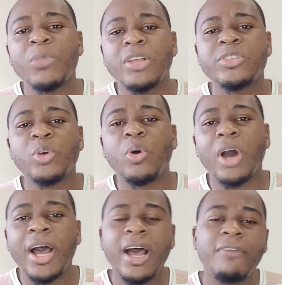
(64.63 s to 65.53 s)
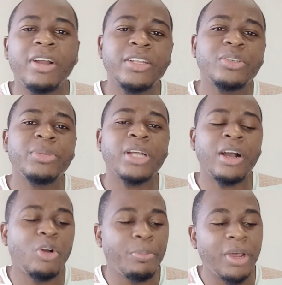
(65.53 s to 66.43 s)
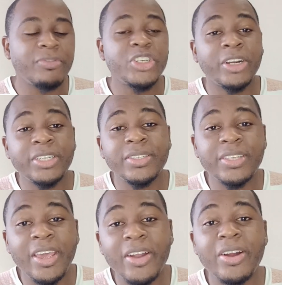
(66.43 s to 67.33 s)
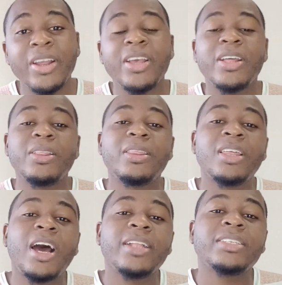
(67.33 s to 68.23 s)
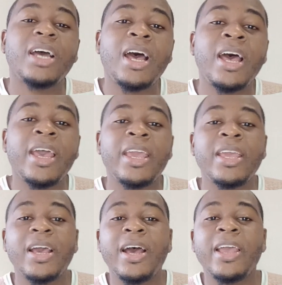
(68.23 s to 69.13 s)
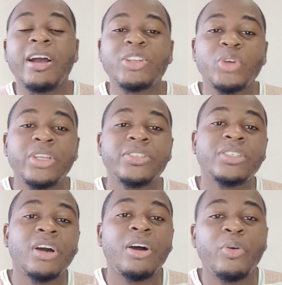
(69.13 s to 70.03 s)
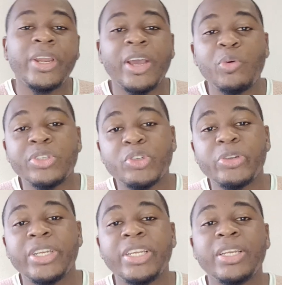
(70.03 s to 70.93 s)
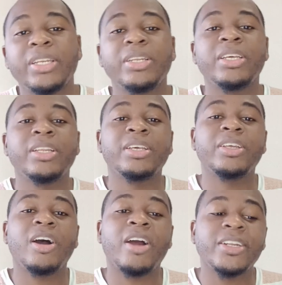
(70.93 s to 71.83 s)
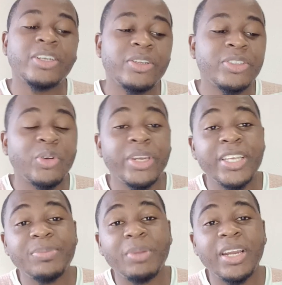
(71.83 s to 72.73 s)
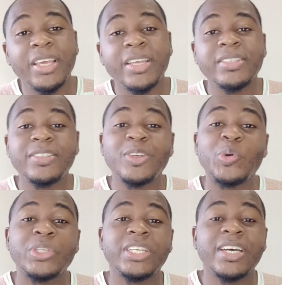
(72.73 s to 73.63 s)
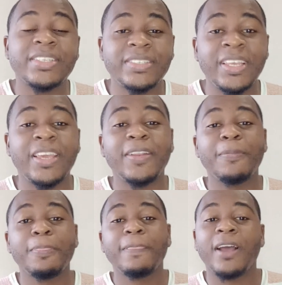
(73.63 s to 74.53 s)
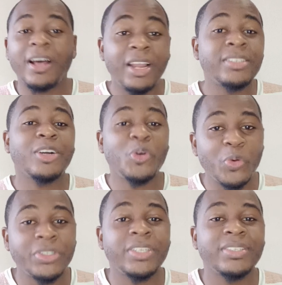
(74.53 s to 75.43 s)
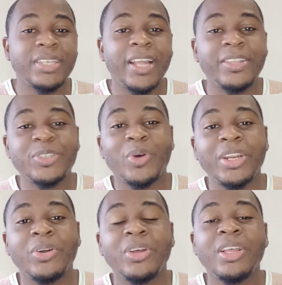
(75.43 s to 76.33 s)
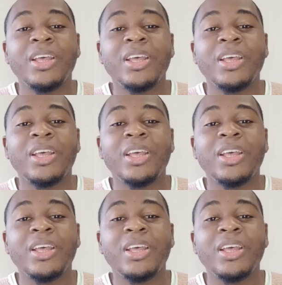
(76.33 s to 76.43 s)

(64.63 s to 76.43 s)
So I have a couple of jottings here that I actually saw when I was reading the article. So Desmond Haynes is quoted as saying, a lot of quotes inside this one, you know,